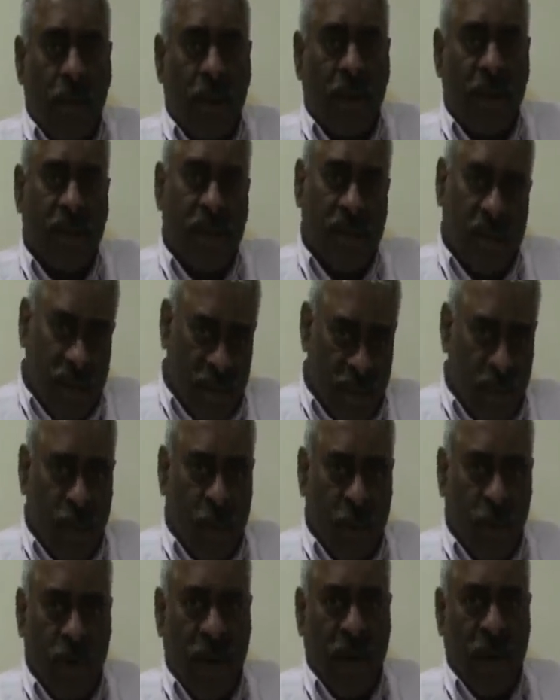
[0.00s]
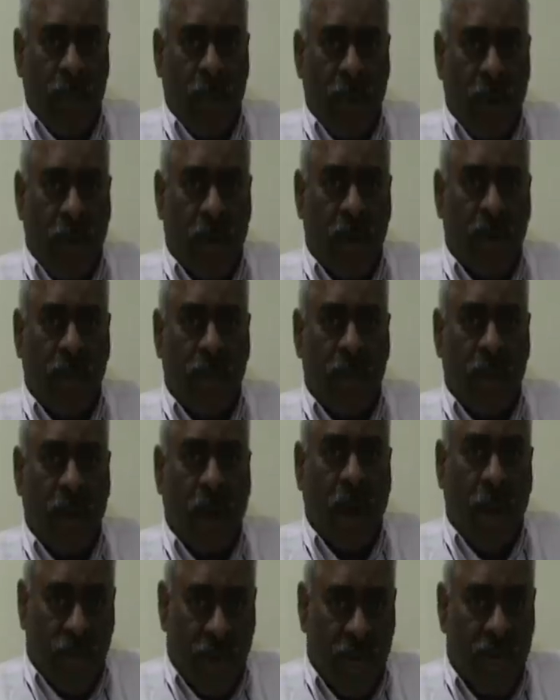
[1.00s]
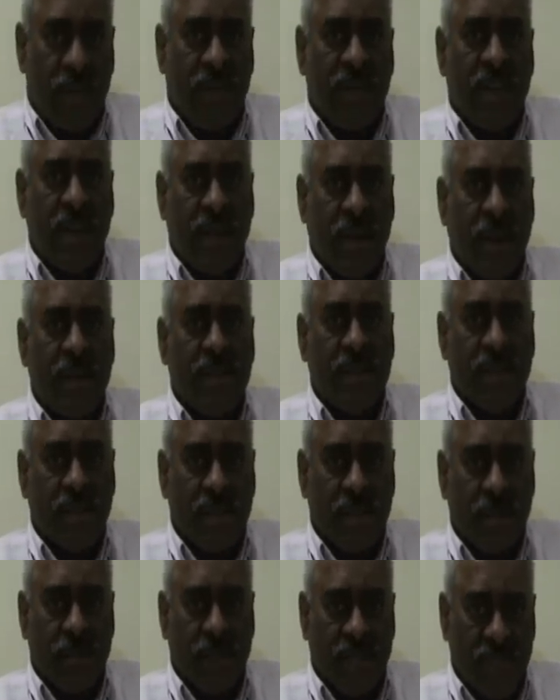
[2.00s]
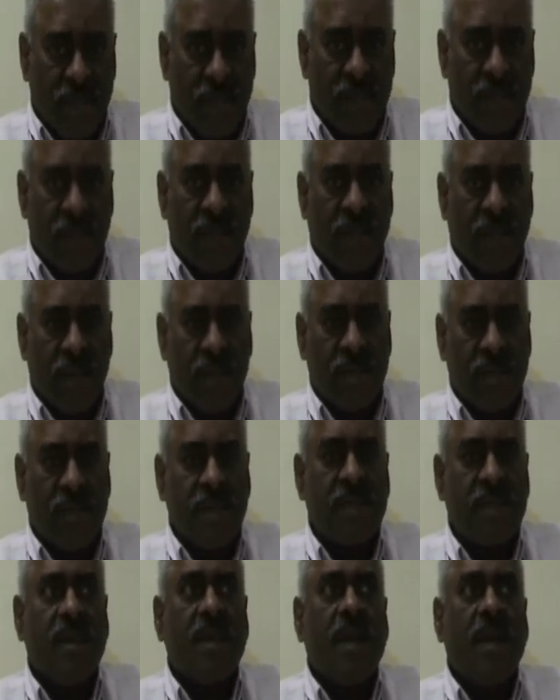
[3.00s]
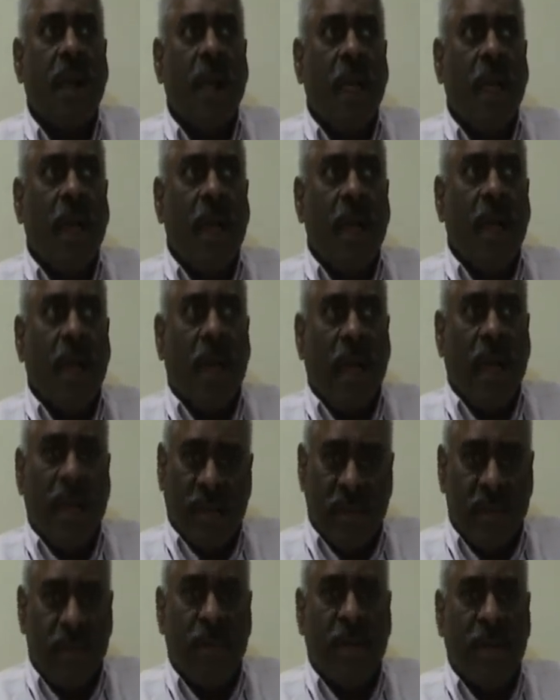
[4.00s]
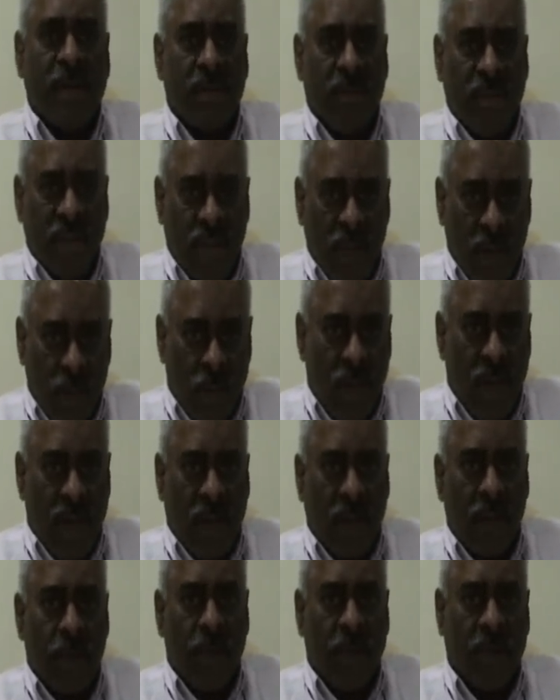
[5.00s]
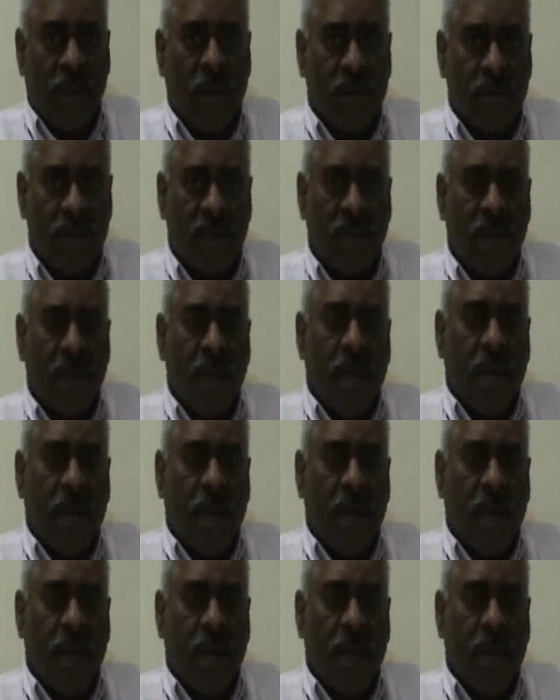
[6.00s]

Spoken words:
But this program on competitive intelligence, business intelligence, has been very unique because